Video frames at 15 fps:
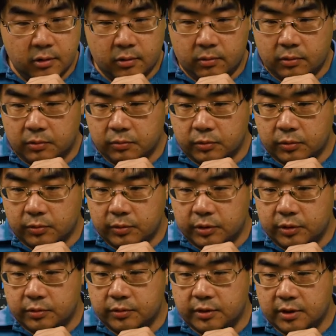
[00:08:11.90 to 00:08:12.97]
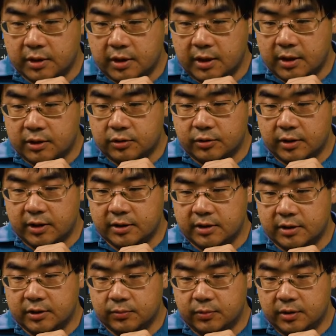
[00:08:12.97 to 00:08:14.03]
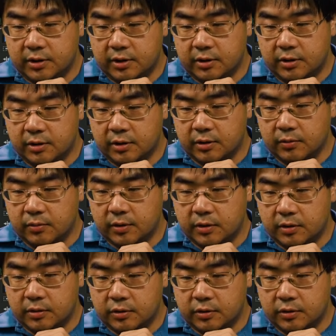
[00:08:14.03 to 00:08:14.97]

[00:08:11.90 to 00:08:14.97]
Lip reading: when we're reducing contrast as we did the other one.